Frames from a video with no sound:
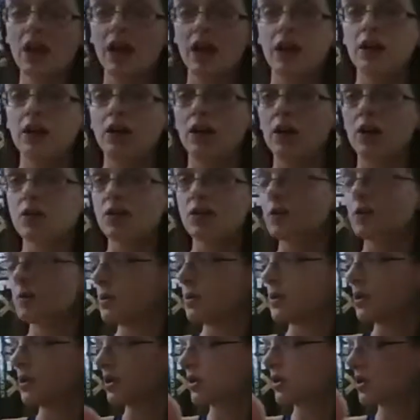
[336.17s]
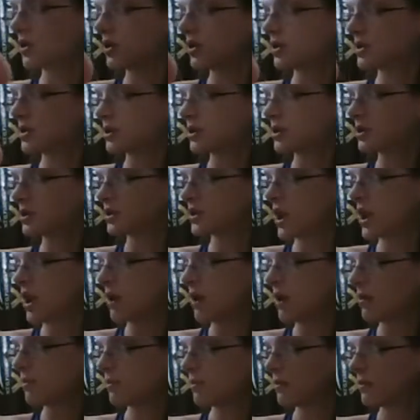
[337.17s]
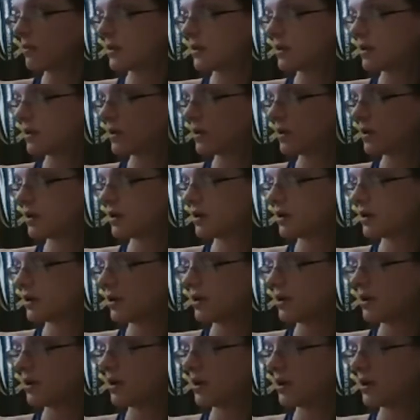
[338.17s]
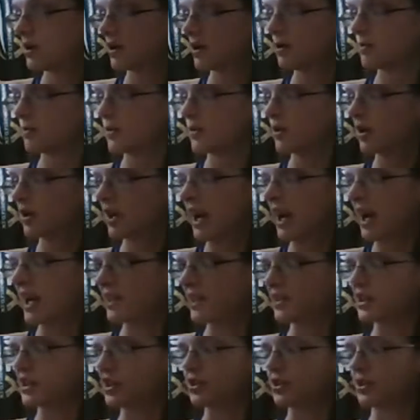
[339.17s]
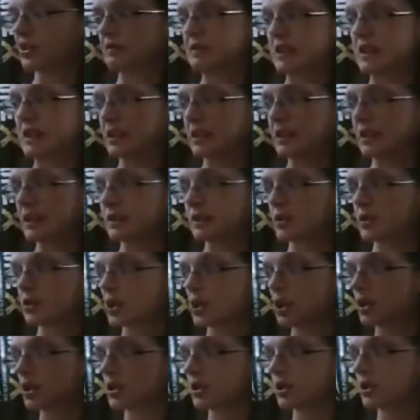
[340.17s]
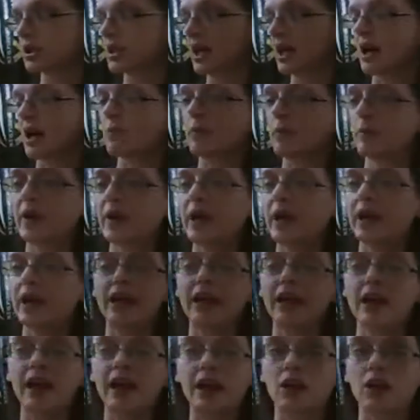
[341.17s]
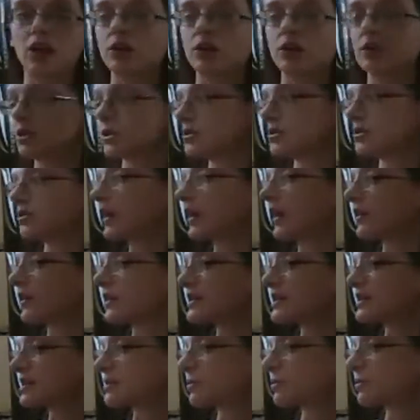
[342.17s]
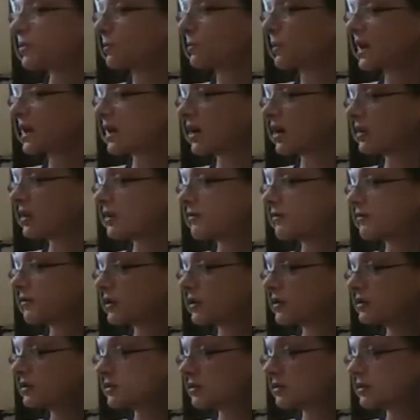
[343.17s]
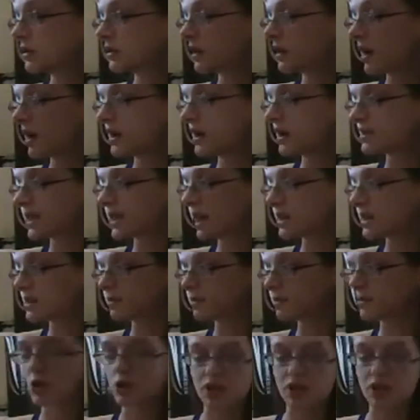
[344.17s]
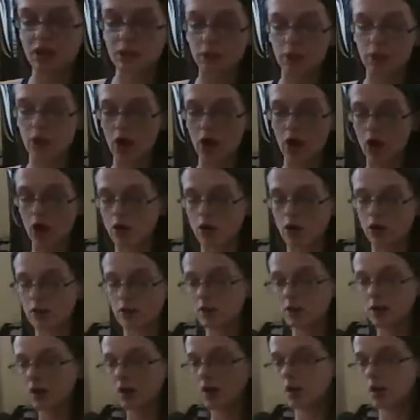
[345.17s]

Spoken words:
I also put the code on the top. But as you don't really need the code to diamond paint, I concentrate on the symbol being on the front, as that's the most important.